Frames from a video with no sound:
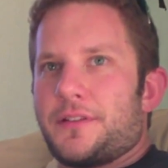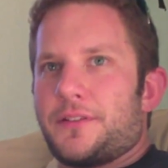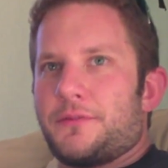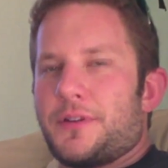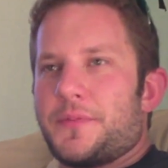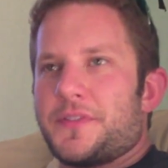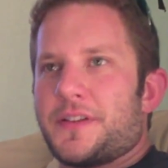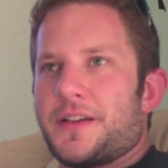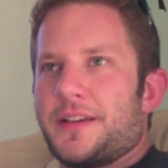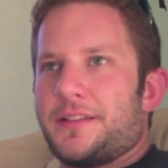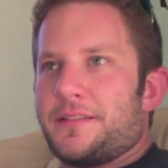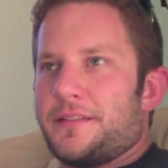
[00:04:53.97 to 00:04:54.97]
the
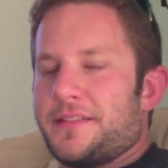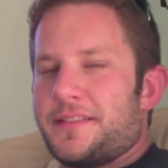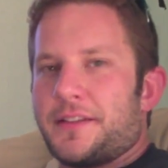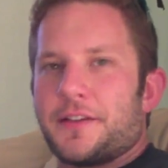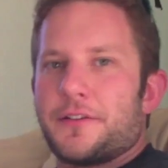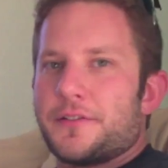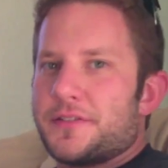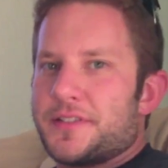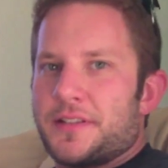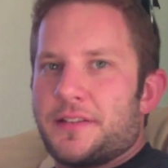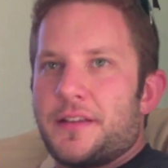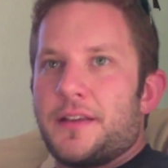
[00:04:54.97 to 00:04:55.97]
website and stickers,
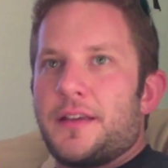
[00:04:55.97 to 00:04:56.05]
and